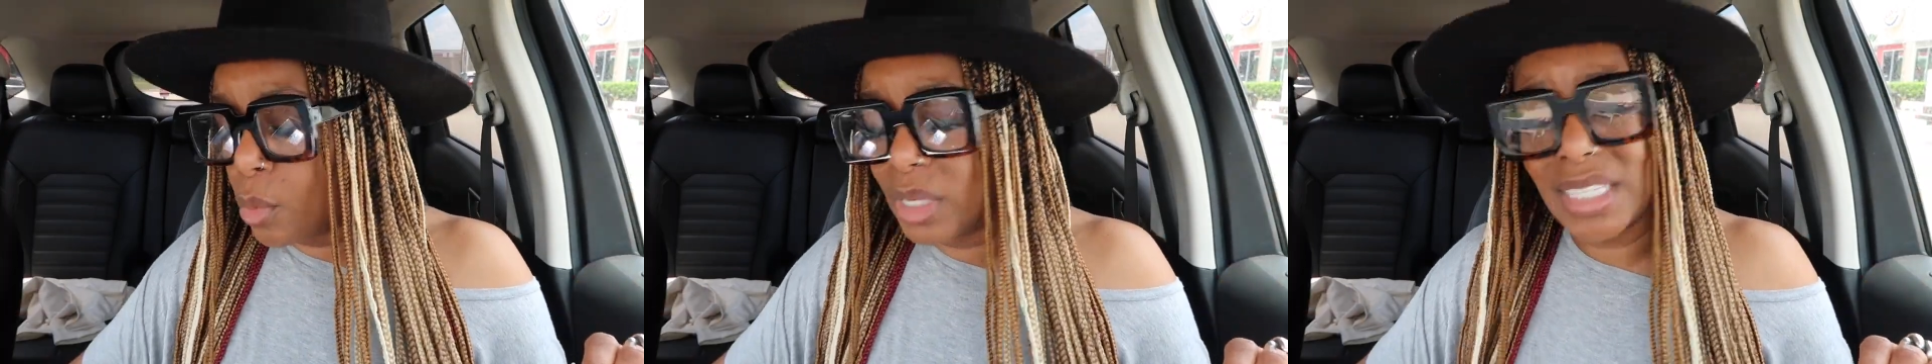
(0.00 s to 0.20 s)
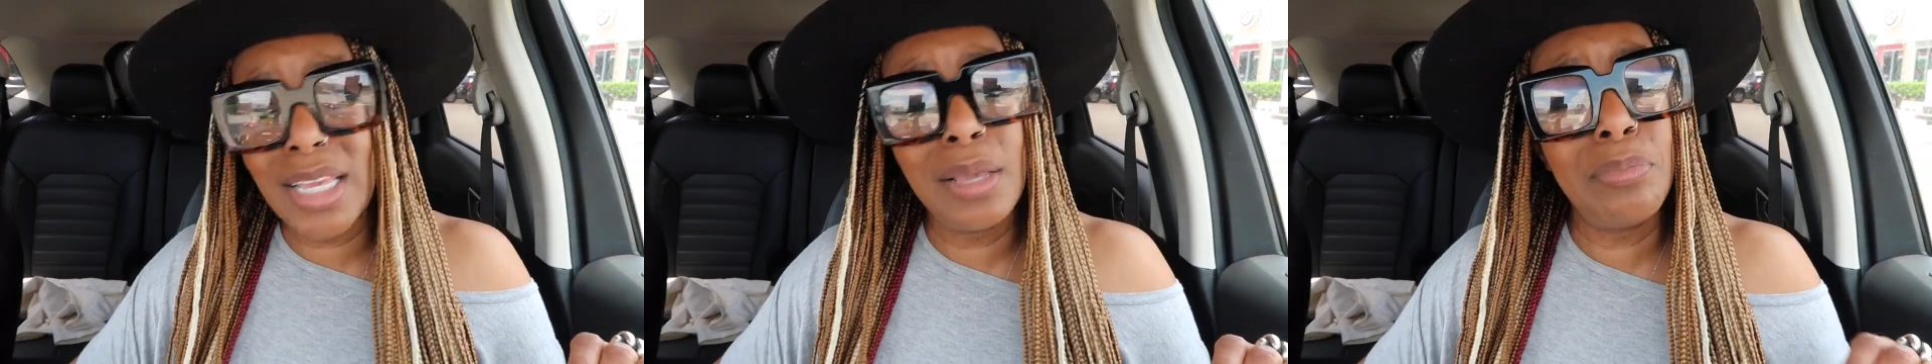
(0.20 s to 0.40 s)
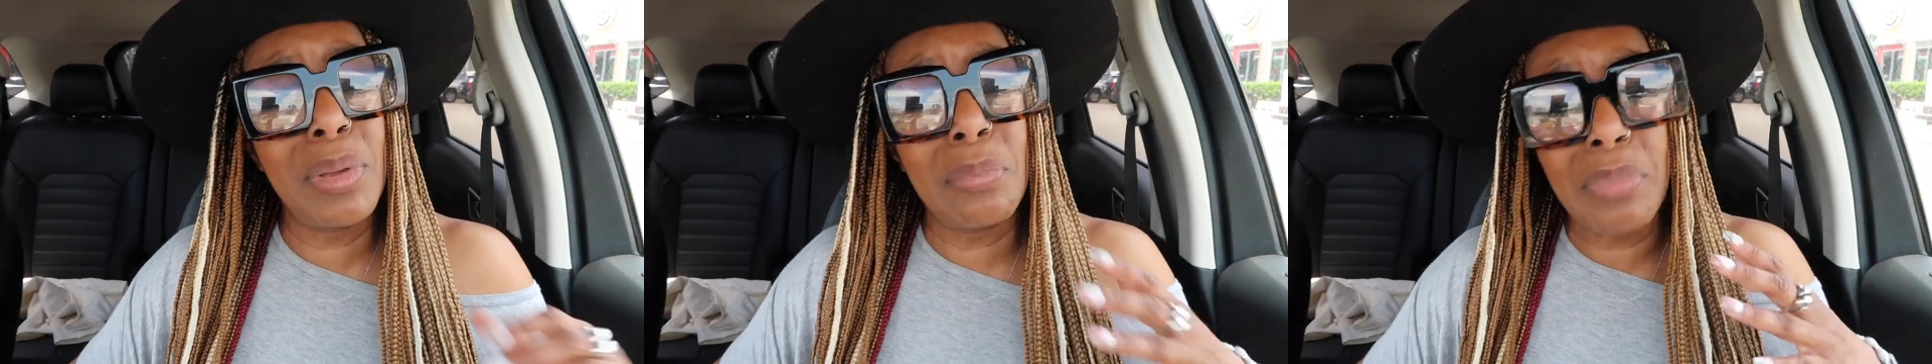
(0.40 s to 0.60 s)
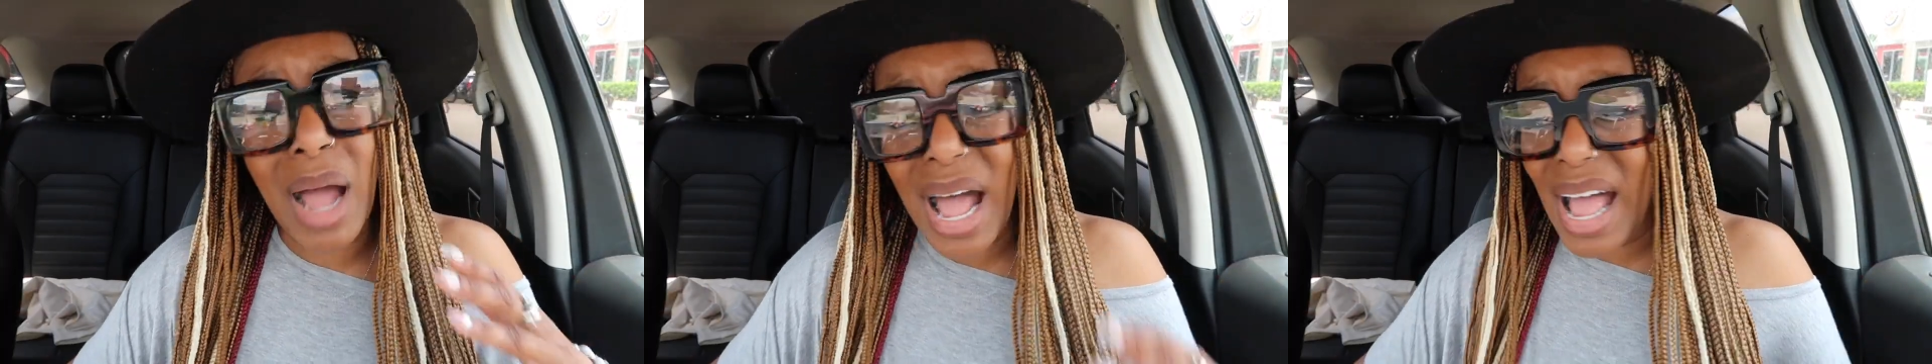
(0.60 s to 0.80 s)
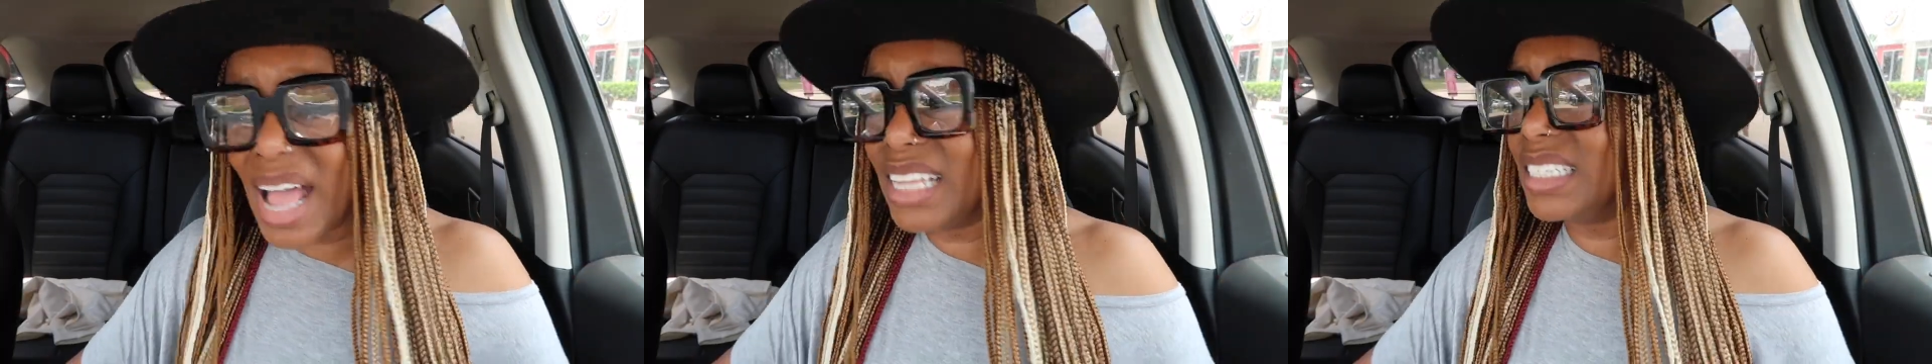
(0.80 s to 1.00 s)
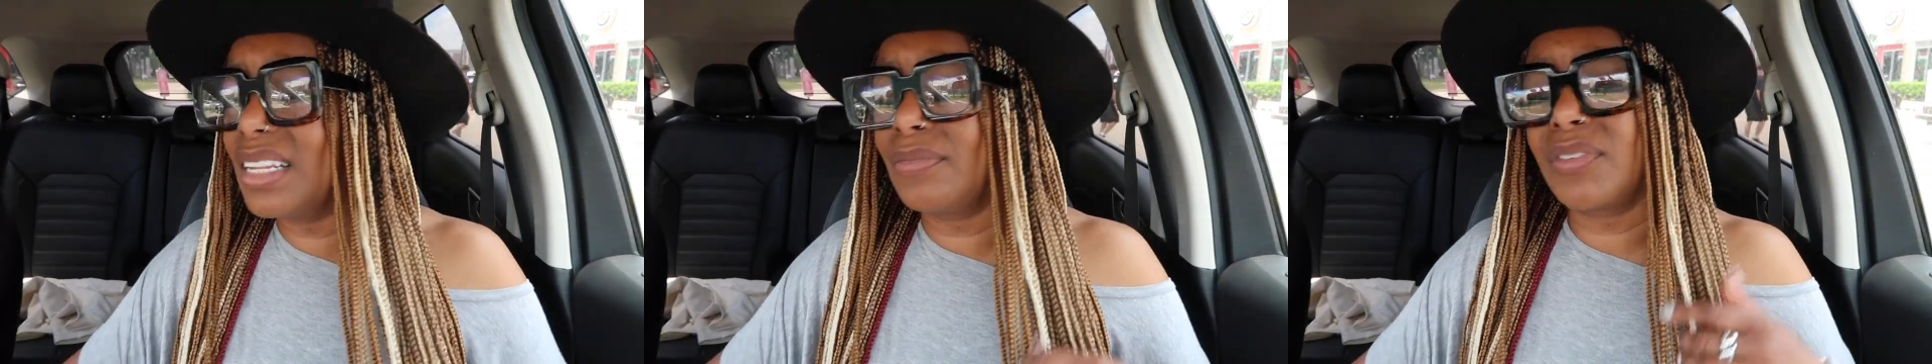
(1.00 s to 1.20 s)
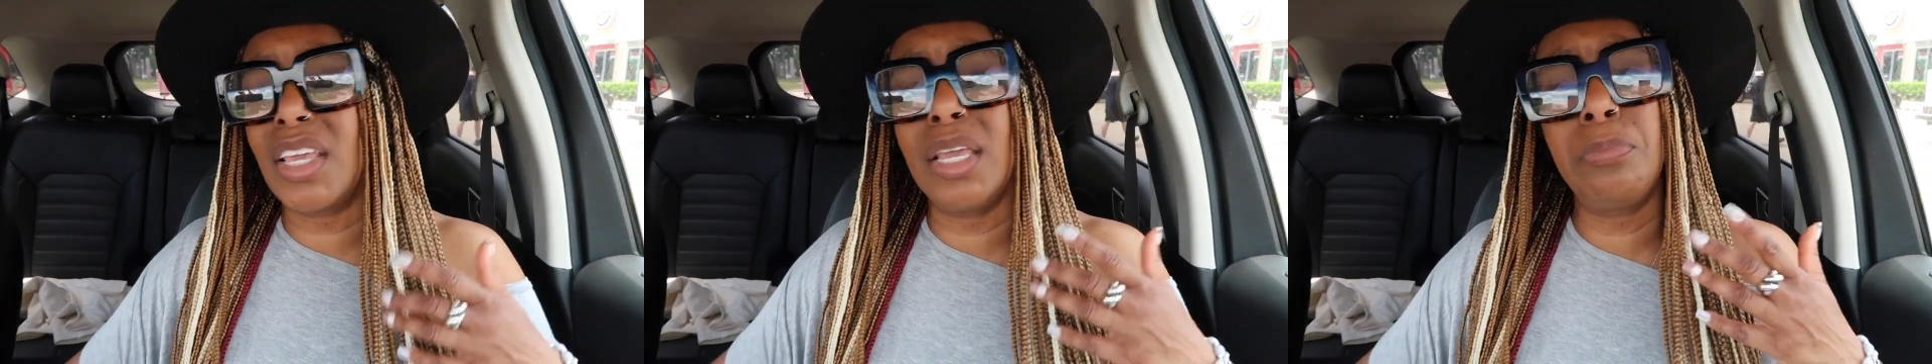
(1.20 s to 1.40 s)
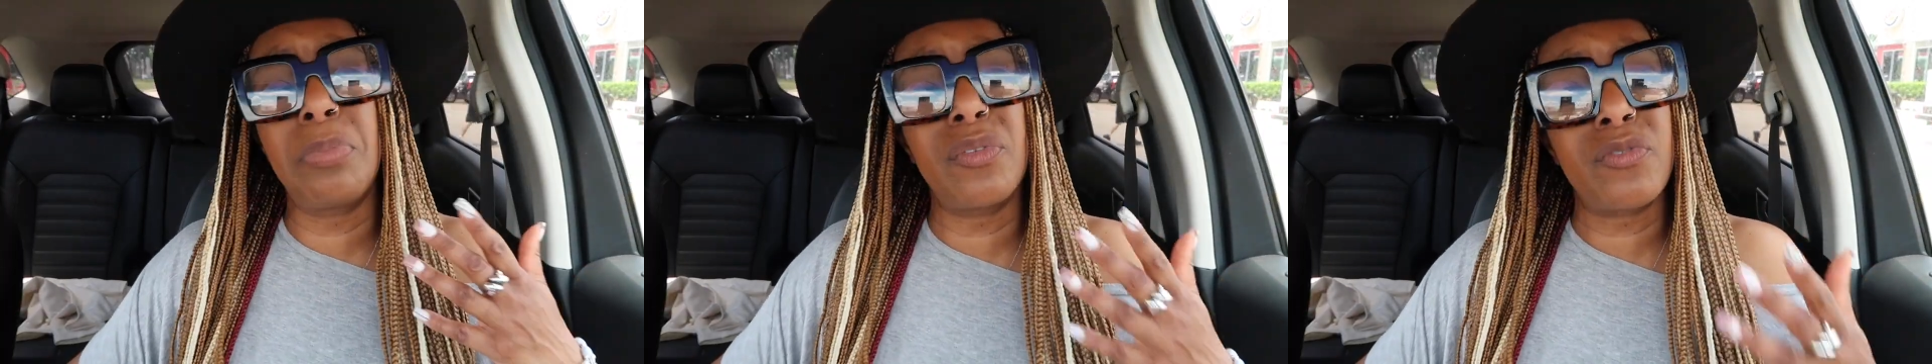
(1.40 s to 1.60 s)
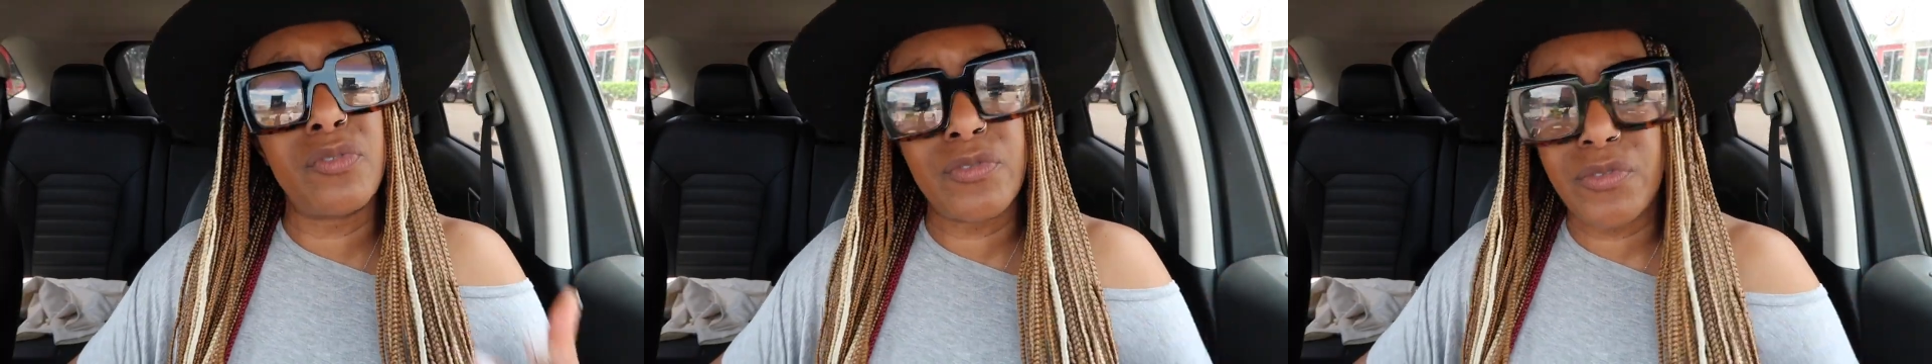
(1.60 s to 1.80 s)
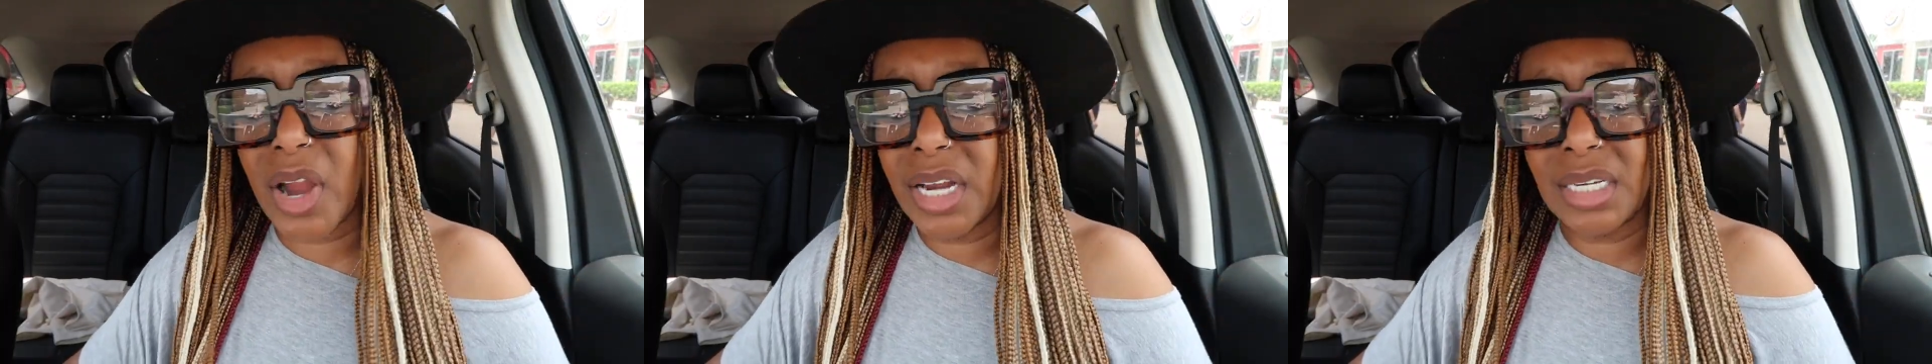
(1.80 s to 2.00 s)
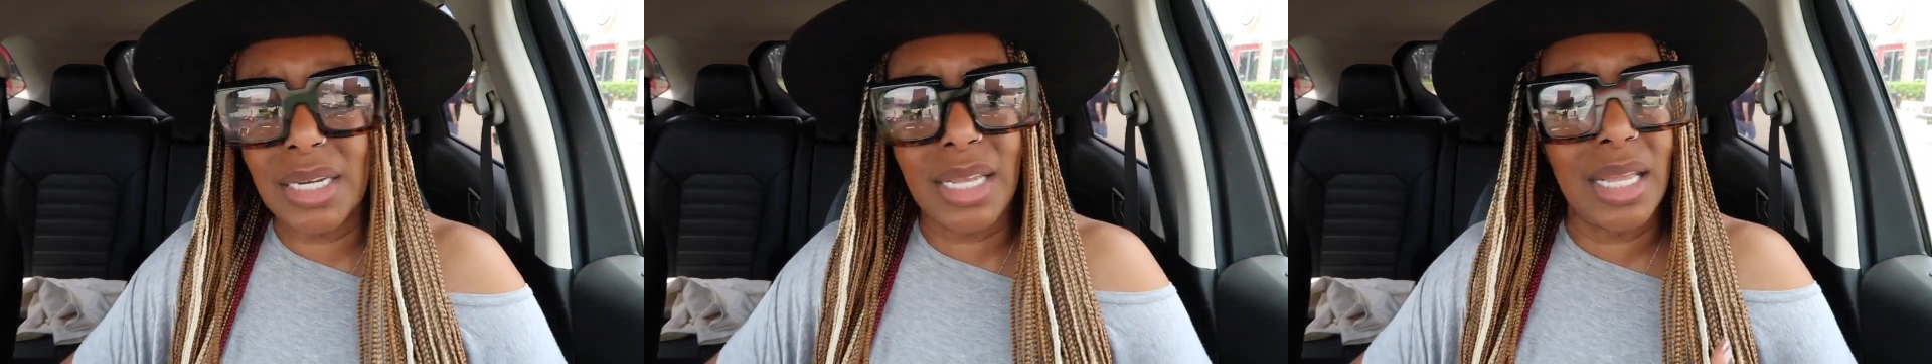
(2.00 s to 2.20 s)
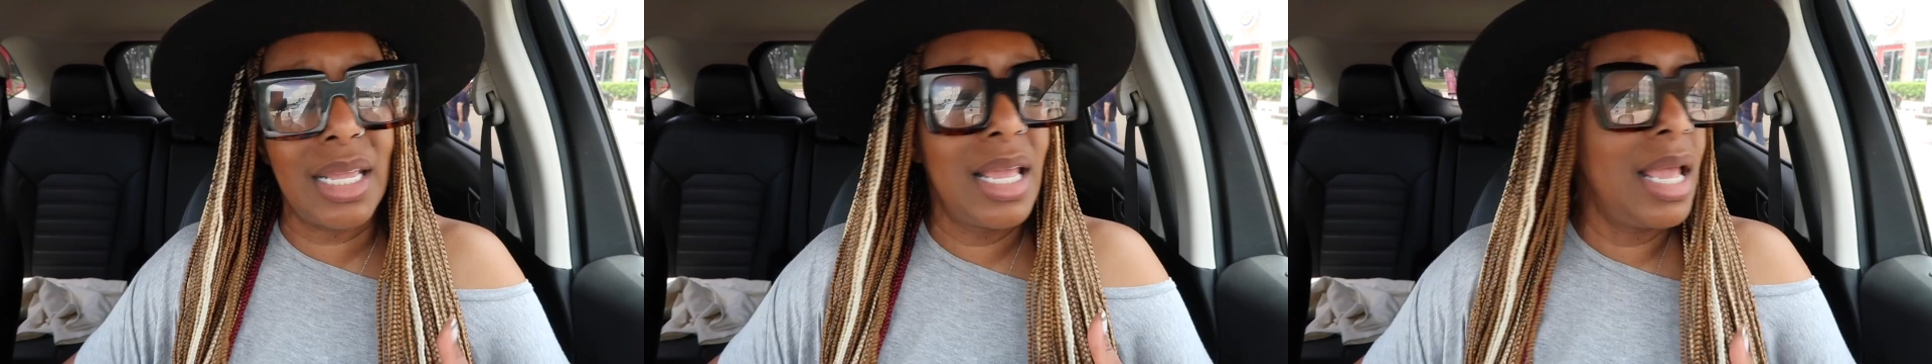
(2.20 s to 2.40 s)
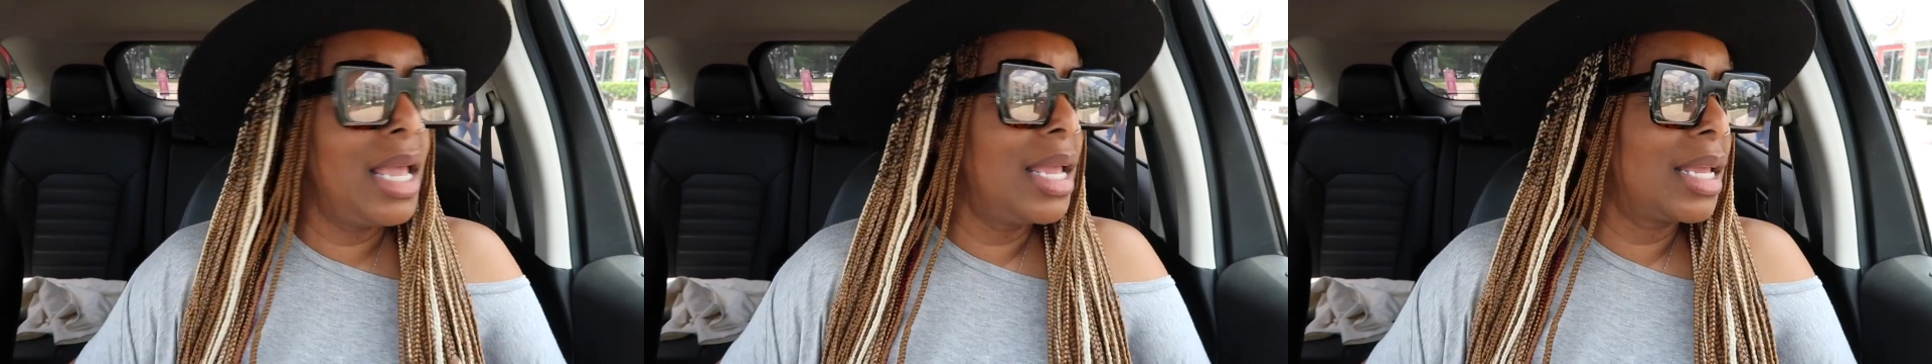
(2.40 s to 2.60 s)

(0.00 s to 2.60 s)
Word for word: always keep it positive. Keep it friendly.